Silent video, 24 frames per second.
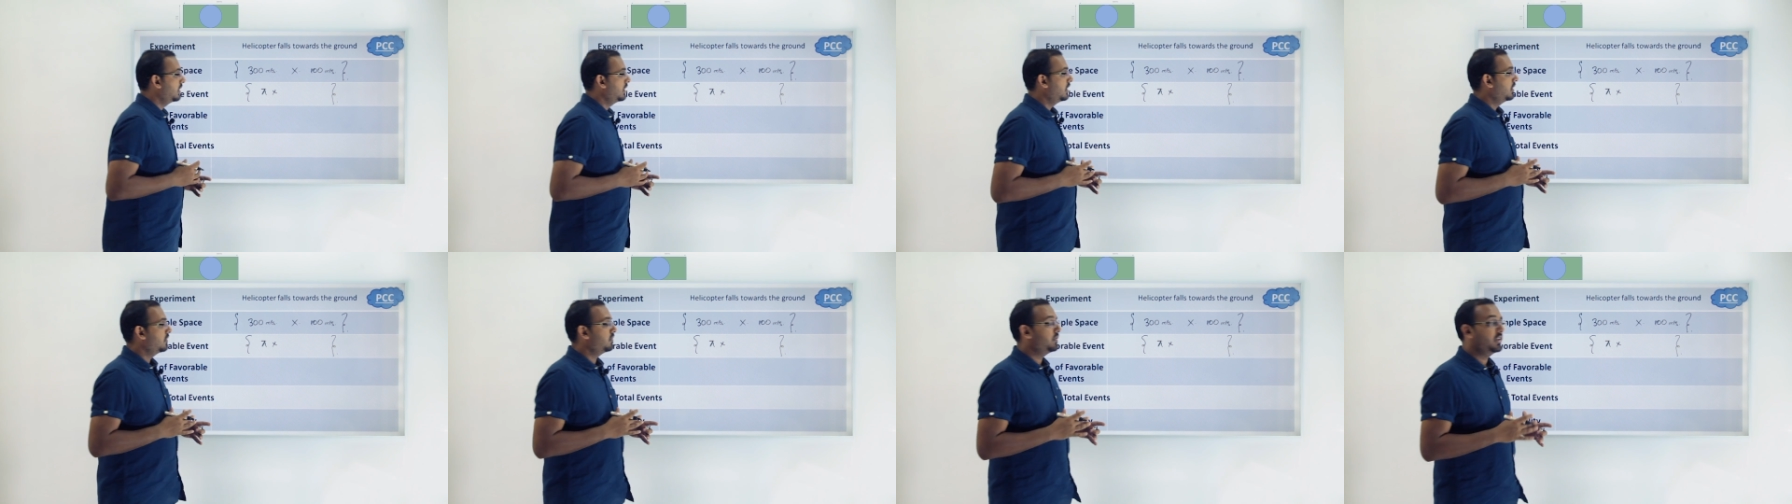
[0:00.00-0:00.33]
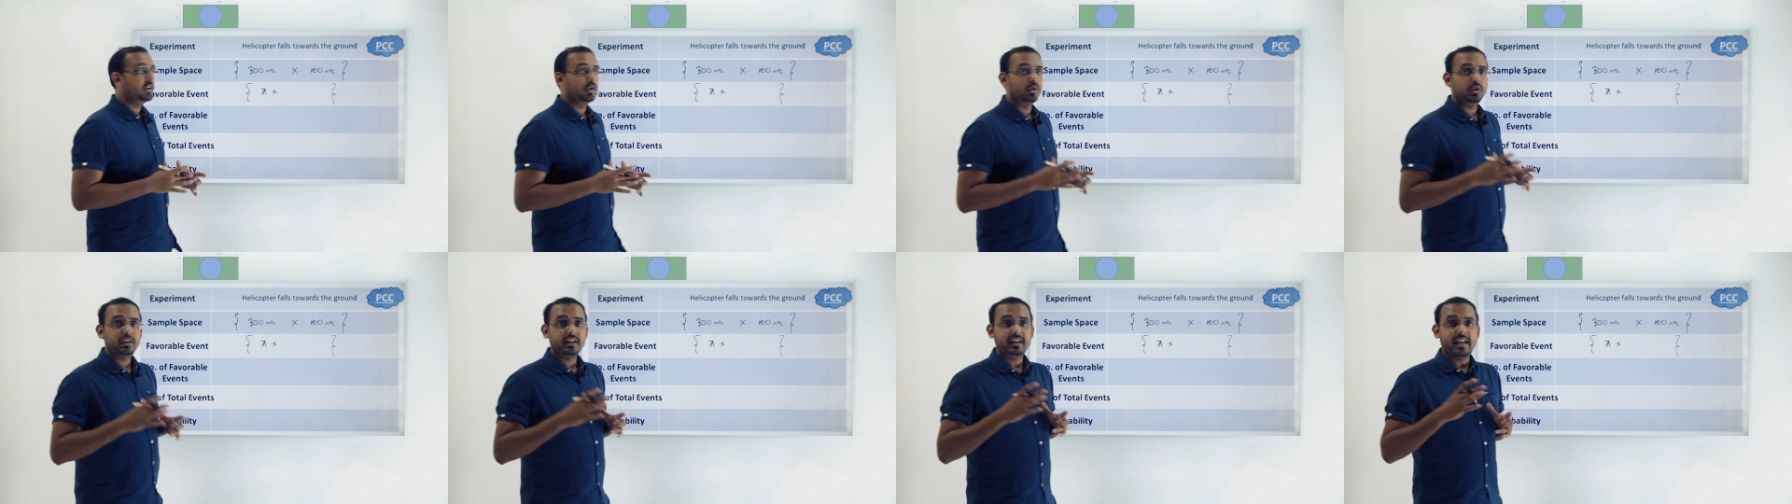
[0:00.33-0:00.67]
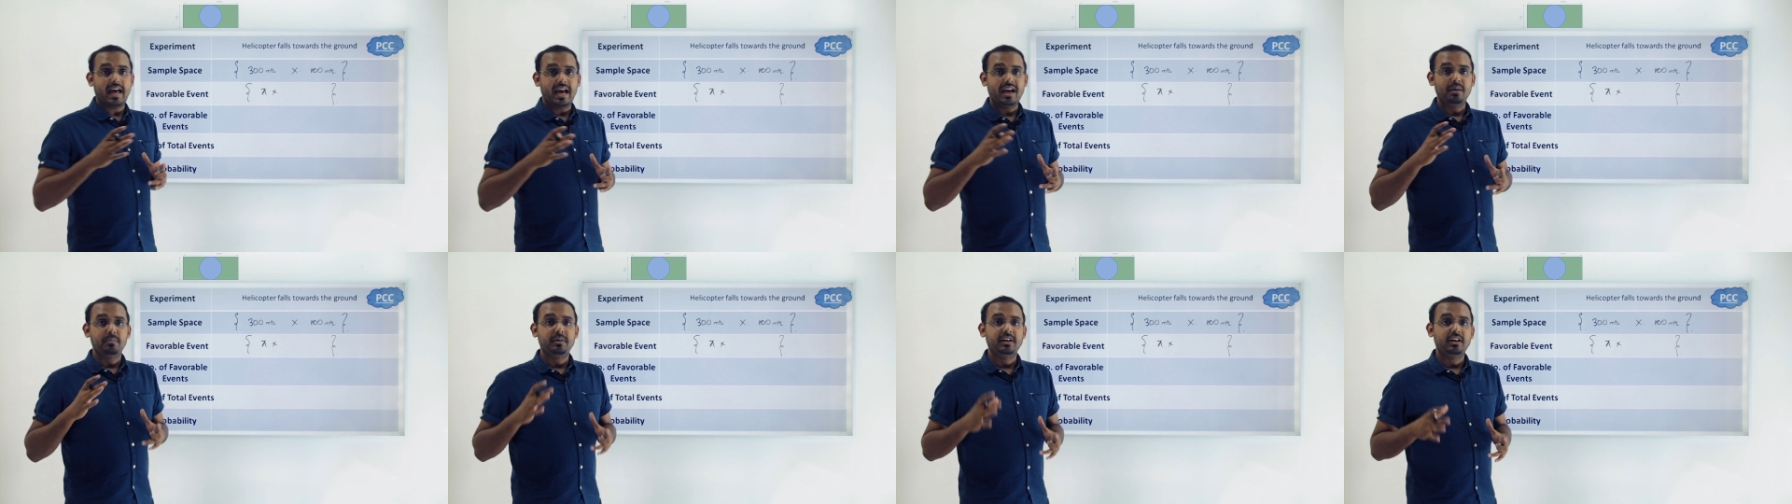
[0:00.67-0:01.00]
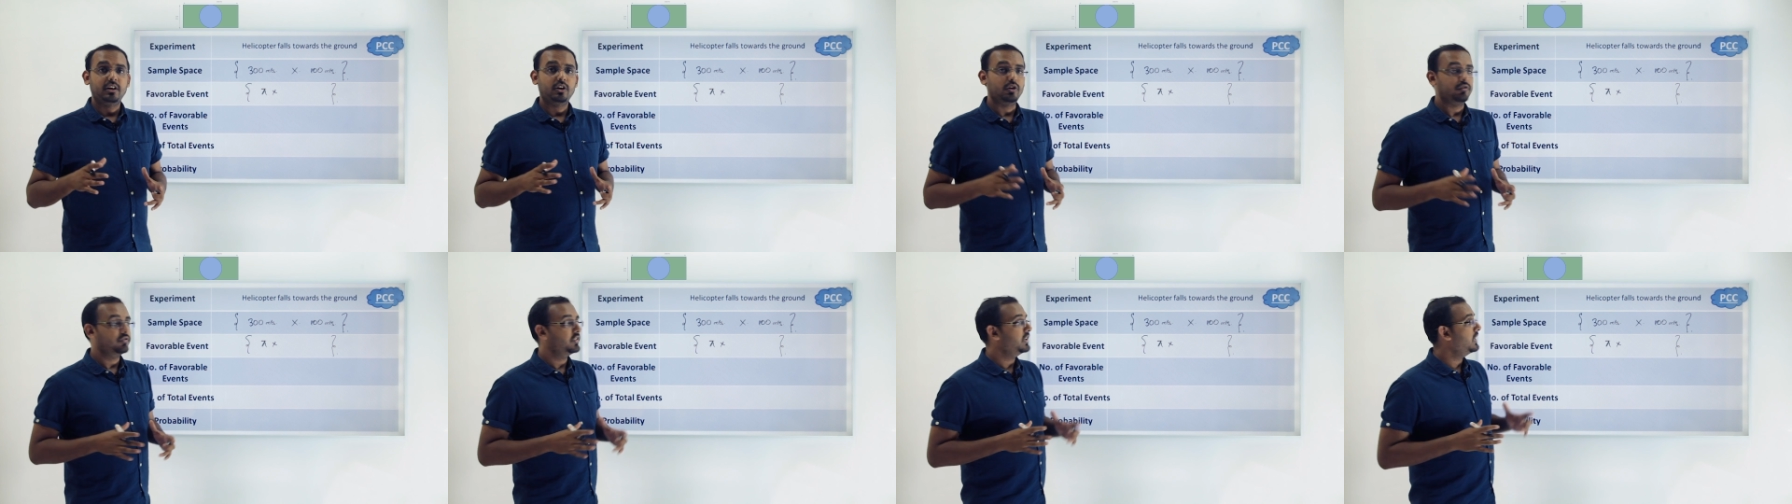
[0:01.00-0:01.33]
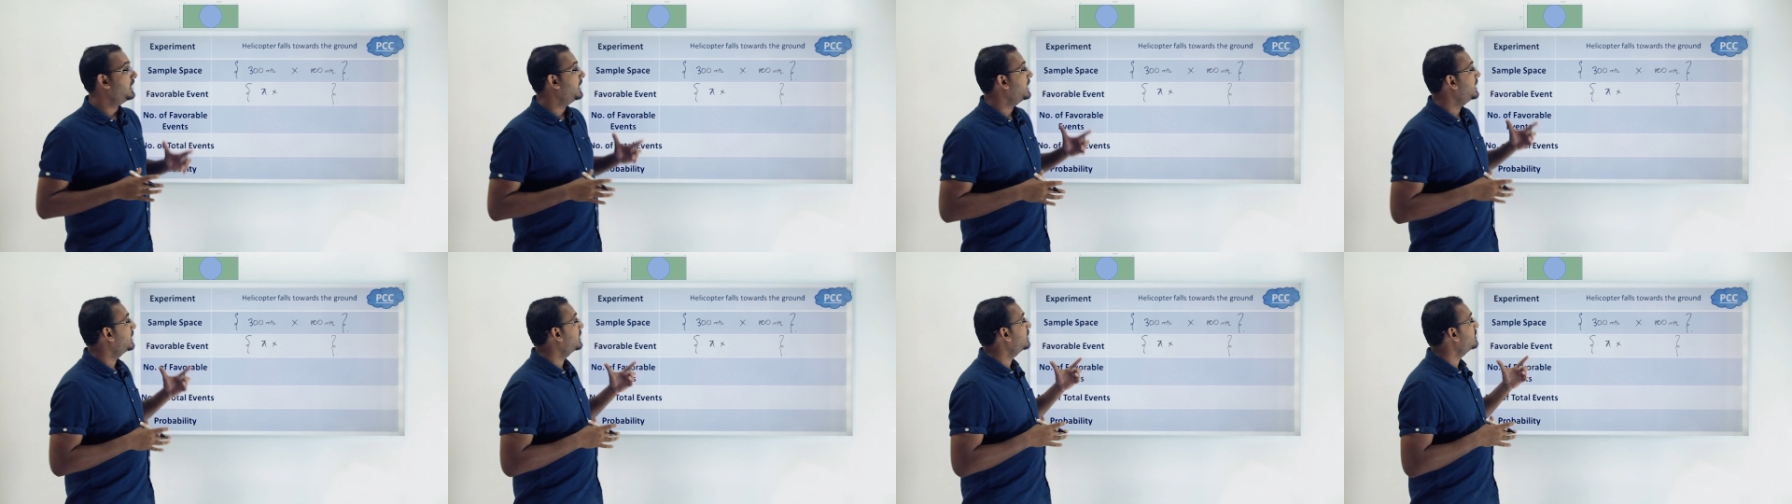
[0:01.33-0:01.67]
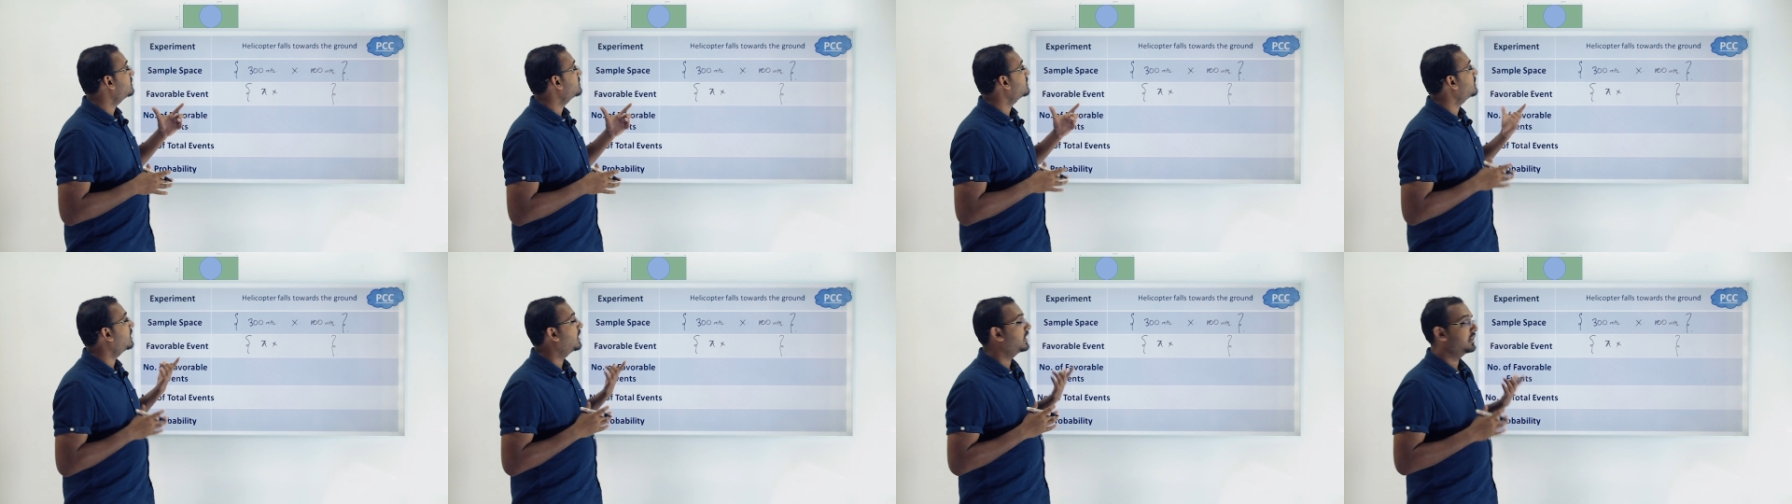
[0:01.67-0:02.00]
we know the diameter of the lake is
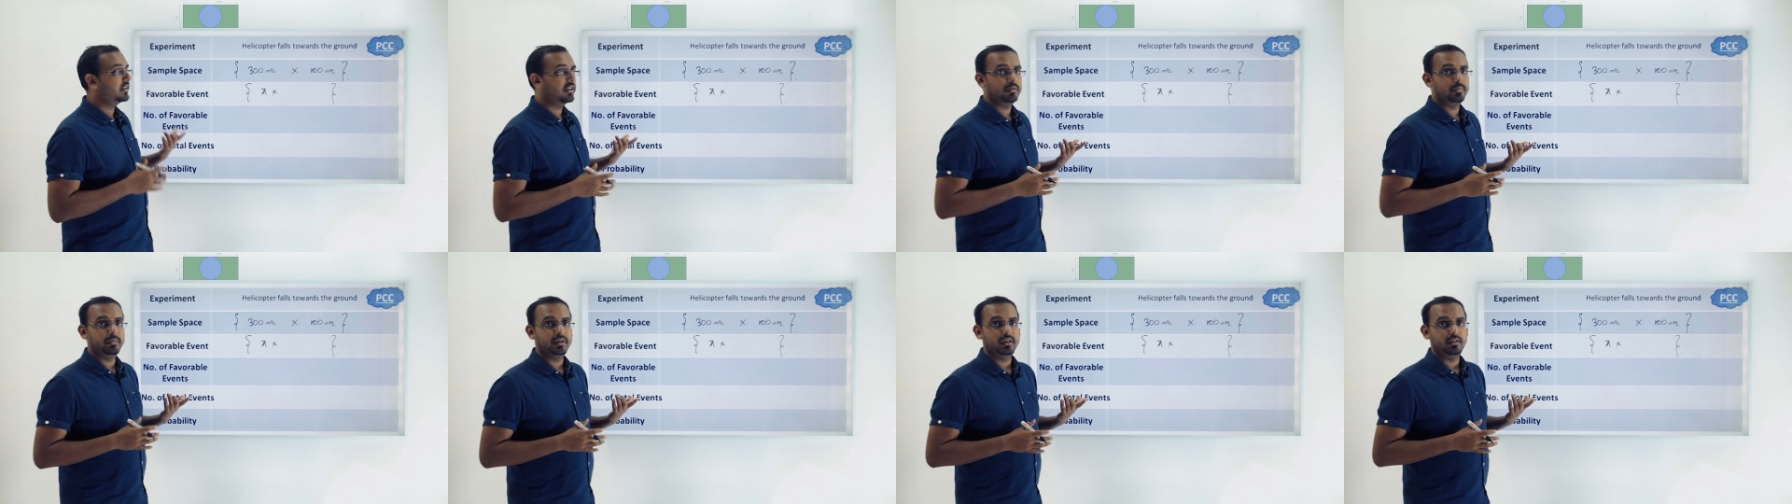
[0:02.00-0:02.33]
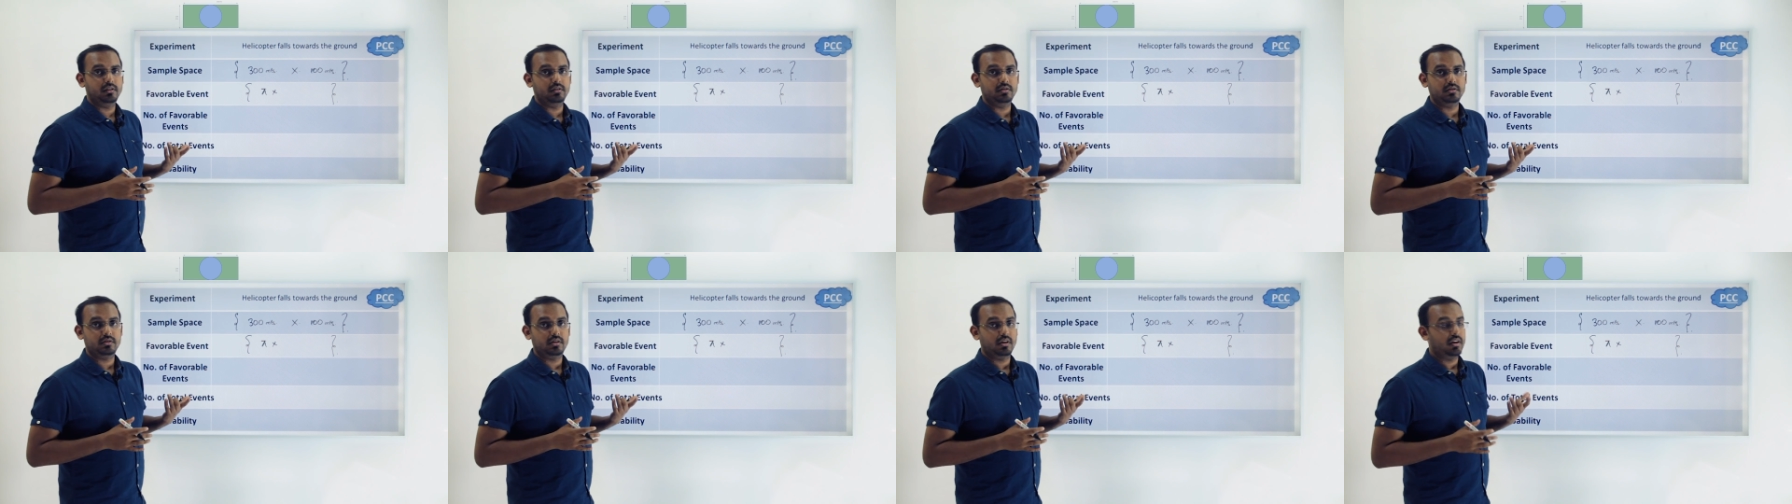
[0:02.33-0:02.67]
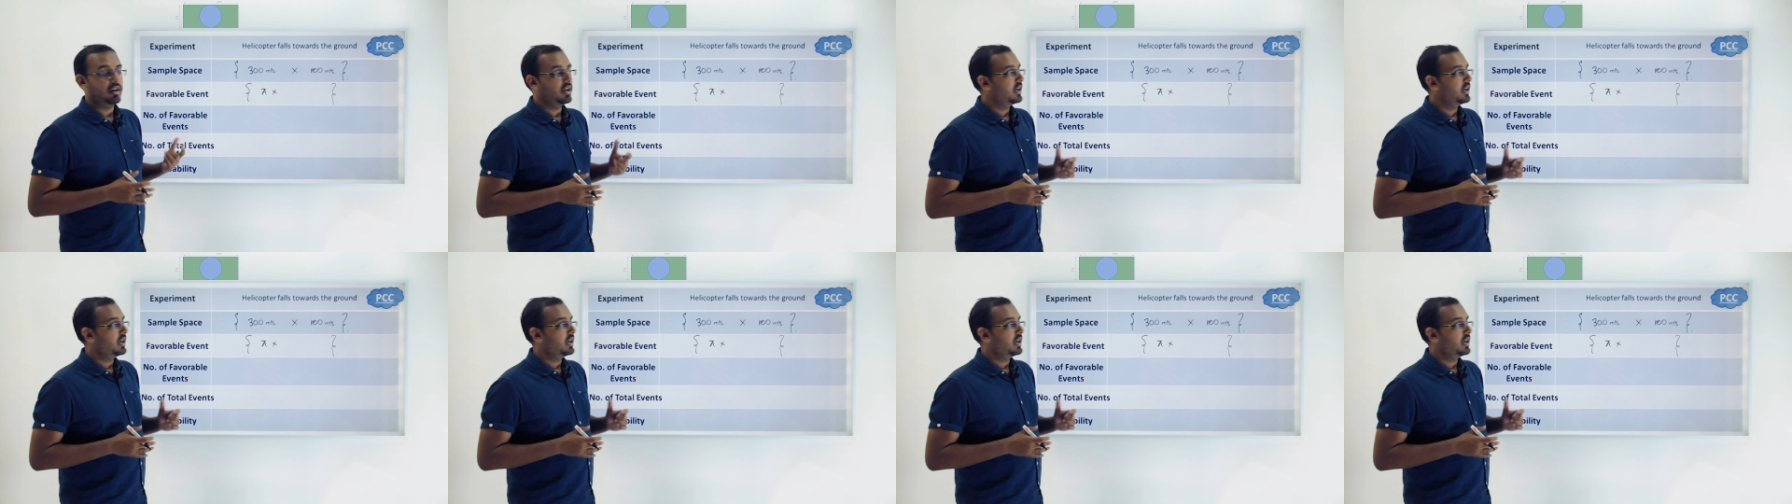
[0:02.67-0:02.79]
100 meters.